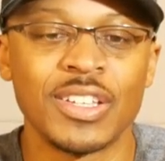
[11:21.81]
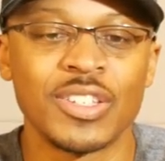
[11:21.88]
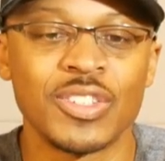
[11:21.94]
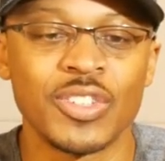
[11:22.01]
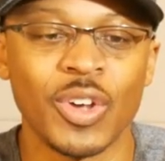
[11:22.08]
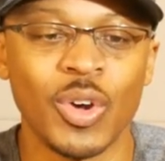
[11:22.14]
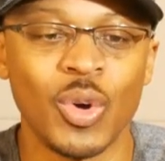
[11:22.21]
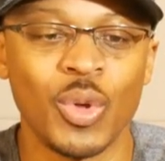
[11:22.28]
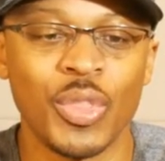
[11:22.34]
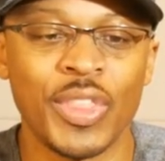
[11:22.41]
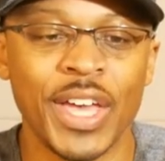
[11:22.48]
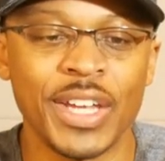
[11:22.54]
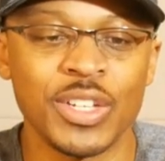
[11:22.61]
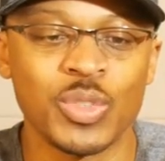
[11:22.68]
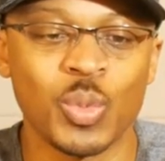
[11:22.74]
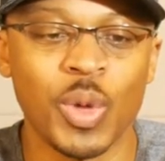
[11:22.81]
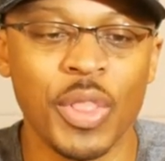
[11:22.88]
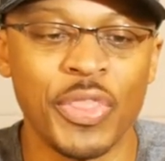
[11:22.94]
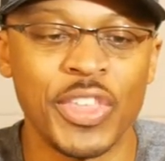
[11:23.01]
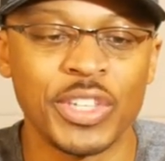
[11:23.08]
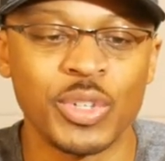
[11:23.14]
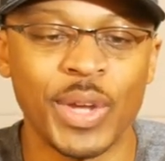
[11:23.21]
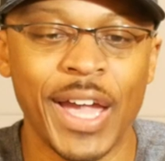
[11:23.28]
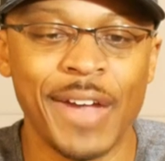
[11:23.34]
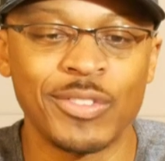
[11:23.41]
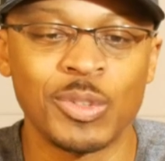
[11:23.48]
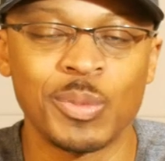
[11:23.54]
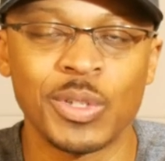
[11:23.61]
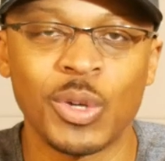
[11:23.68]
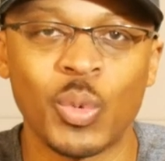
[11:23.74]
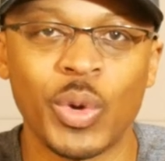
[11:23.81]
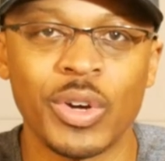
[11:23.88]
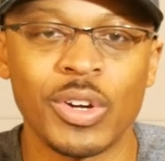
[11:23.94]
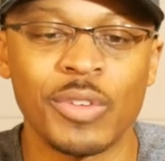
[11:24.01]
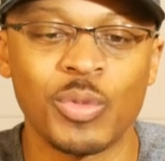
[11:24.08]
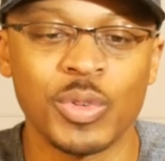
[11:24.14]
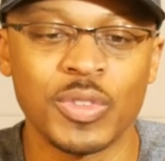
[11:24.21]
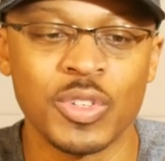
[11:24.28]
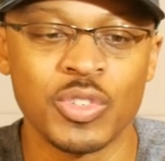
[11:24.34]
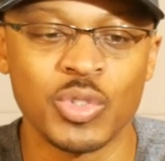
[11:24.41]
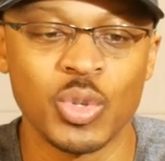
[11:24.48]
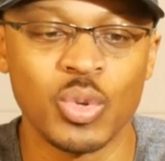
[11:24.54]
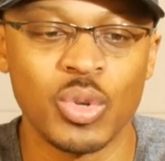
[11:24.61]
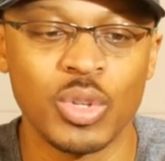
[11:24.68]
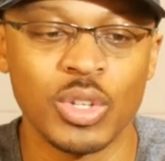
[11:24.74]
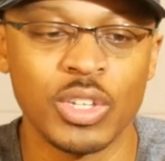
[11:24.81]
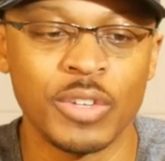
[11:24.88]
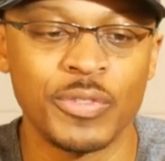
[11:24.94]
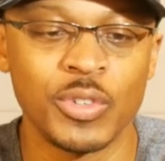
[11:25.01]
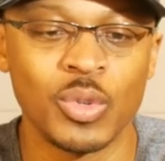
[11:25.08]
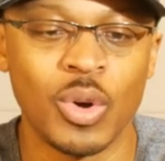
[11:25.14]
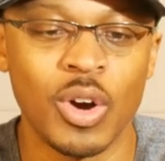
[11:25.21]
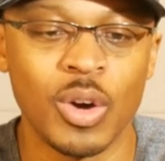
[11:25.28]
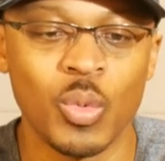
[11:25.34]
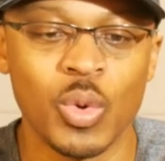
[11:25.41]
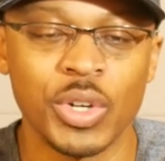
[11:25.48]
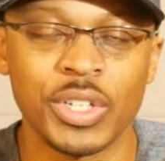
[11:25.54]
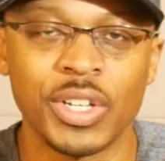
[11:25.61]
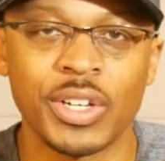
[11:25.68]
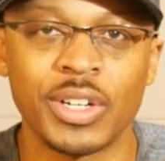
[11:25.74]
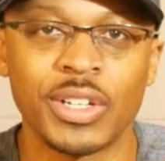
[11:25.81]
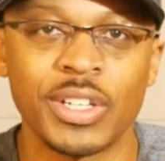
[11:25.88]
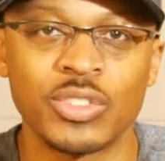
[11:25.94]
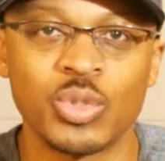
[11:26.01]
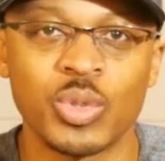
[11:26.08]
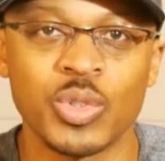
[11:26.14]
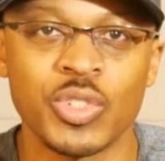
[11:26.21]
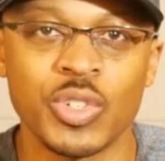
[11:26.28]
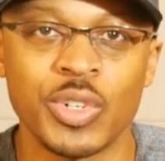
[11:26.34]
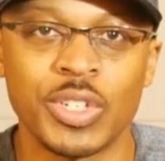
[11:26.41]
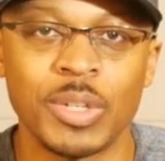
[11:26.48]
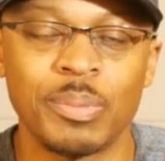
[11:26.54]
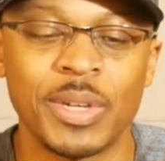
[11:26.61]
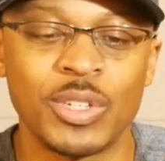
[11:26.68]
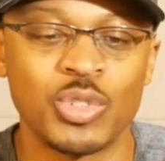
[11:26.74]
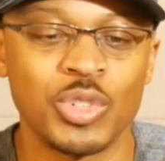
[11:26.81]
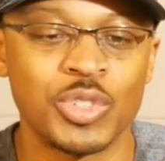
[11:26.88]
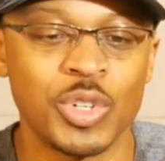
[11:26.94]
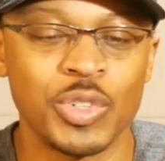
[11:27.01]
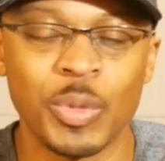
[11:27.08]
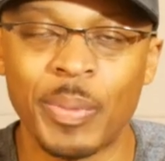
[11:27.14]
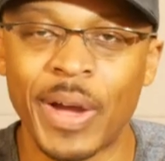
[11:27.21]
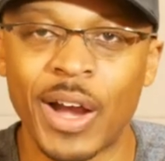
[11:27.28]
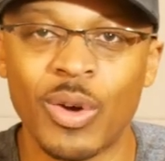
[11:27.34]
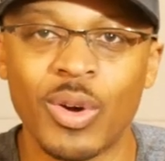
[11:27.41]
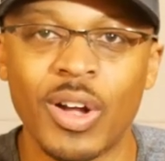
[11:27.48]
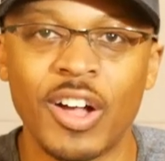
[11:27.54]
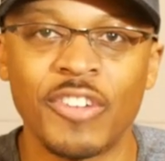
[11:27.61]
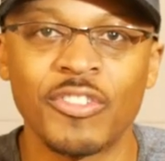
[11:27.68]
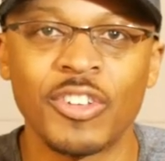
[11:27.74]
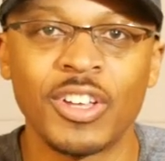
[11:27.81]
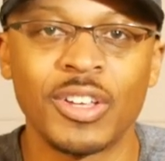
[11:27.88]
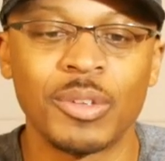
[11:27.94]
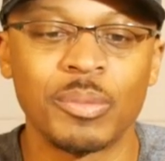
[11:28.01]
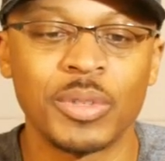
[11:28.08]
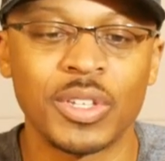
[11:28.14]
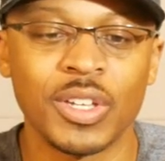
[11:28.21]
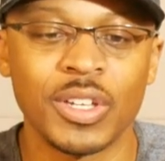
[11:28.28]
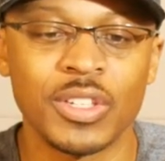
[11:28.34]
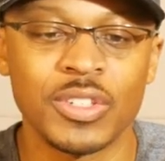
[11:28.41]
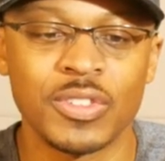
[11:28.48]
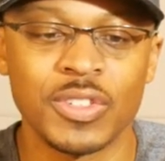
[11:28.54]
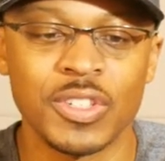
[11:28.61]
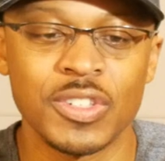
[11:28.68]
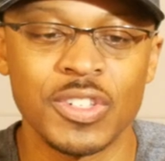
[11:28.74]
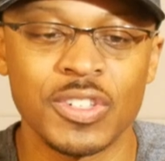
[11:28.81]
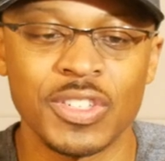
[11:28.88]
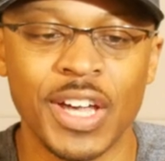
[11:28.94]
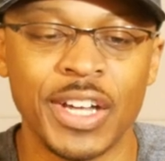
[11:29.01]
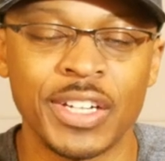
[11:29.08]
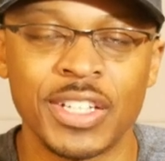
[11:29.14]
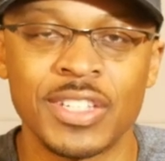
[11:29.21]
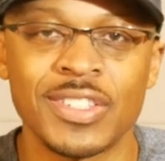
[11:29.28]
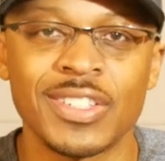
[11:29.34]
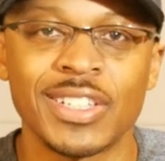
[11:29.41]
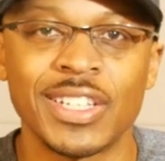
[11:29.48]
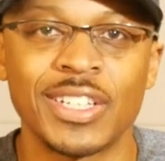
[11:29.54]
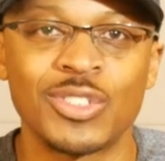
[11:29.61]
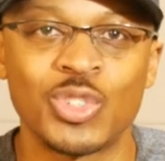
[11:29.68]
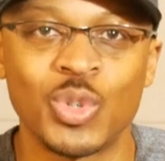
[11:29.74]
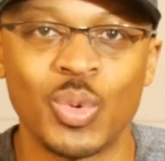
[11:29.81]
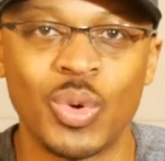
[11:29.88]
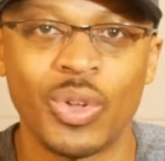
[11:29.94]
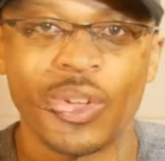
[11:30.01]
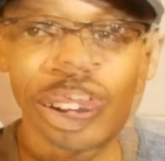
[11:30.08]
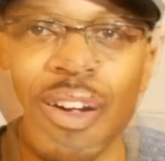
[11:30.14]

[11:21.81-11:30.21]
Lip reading: So that is one thing you have to be aware of with this tool. If you are working on an electrical circuit, make sure you turn the power off because this is not an insulated tool.